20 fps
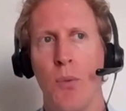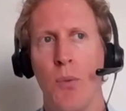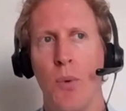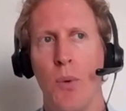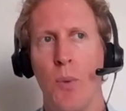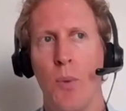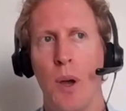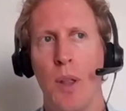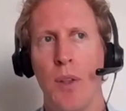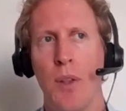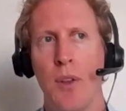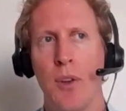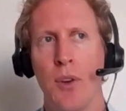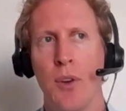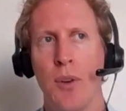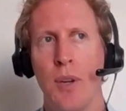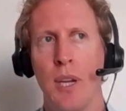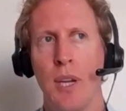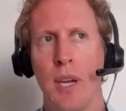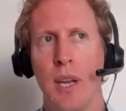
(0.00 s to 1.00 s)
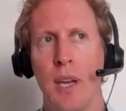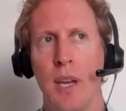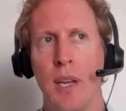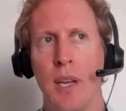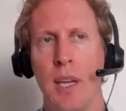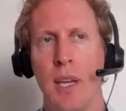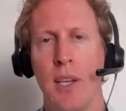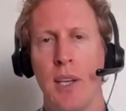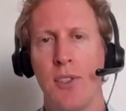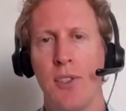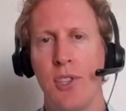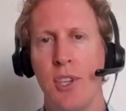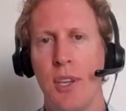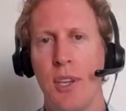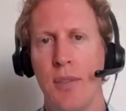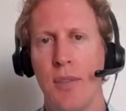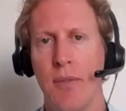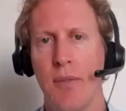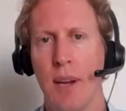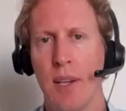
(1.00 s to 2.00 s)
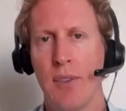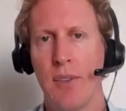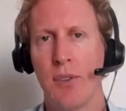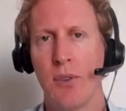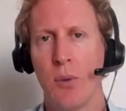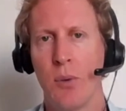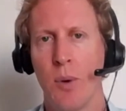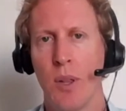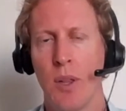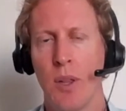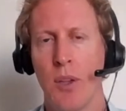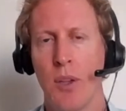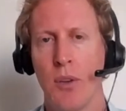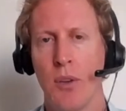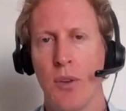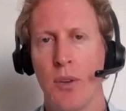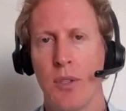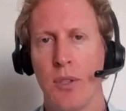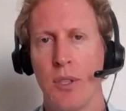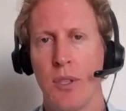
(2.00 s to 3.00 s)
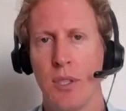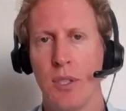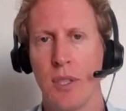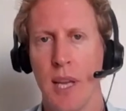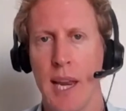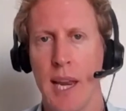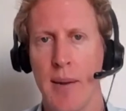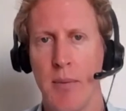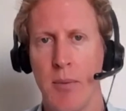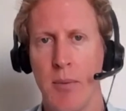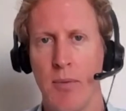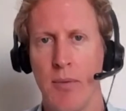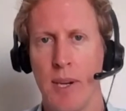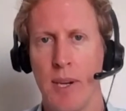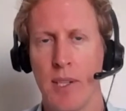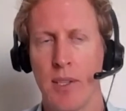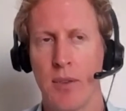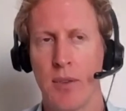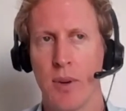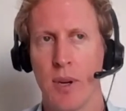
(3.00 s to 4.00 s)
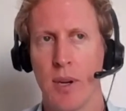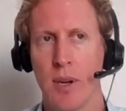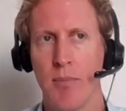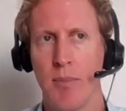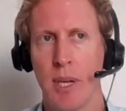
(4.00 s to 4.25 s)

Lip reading: whether you're an ESG investor or whether you're a sustainable investor, right?